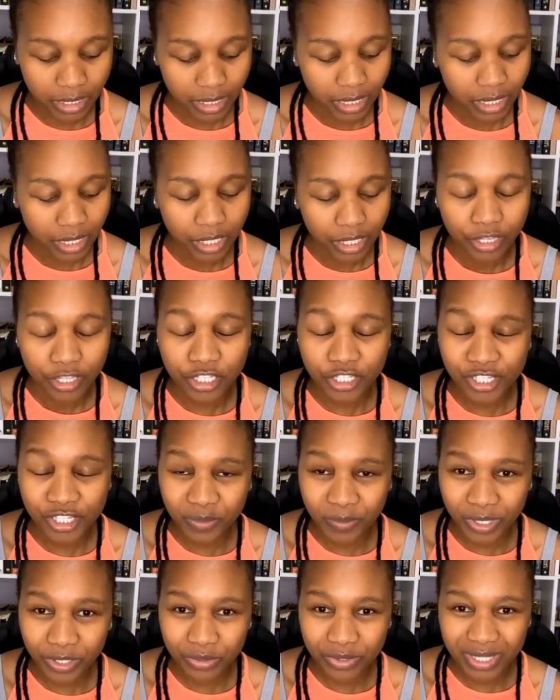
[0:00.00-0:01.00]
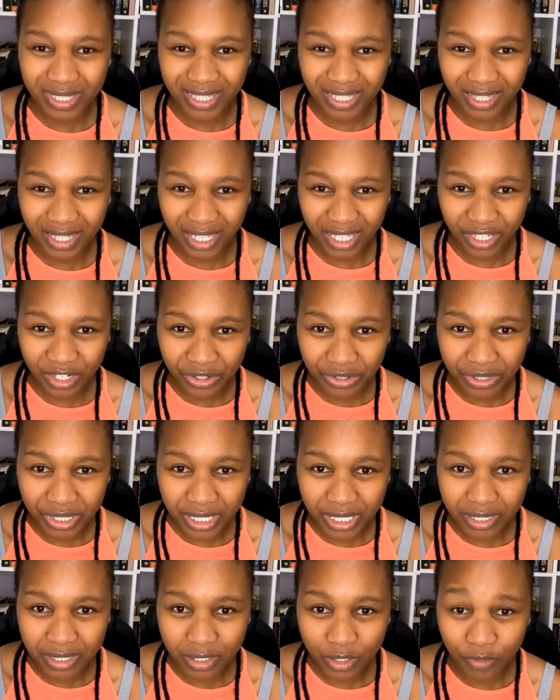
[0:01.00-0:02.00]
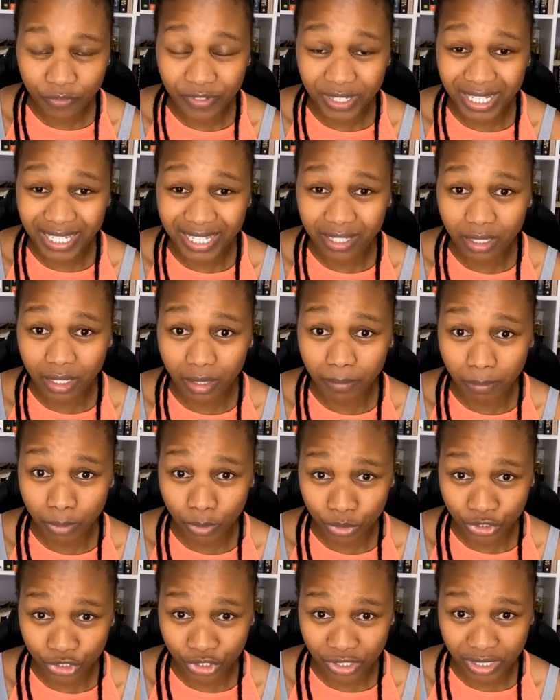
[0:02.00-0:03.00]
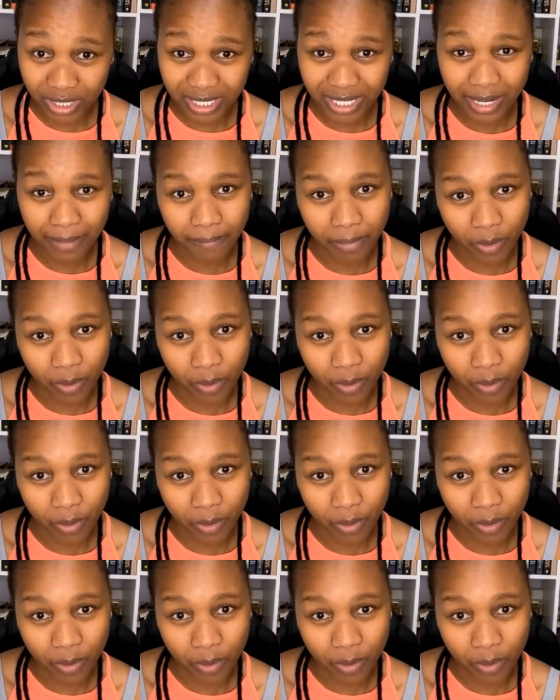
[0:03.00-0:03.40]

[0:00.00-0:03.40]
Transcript: This is where you see the increase of illegal abortions, number 1.